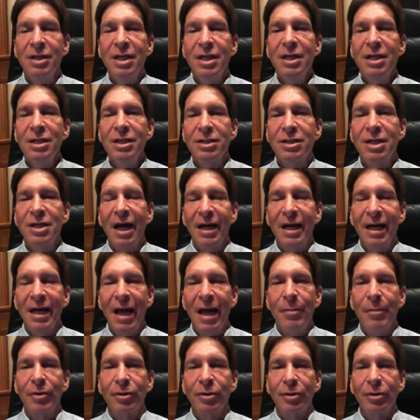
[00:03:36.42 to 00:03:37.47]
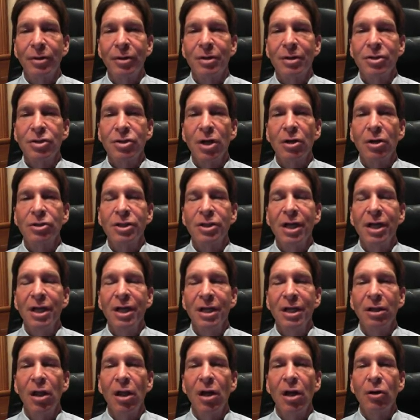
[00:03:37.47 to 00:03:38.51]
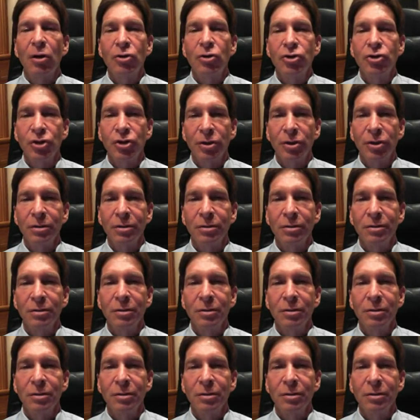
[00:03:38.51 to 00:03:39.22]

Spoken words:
D is diameter, starts getting larger.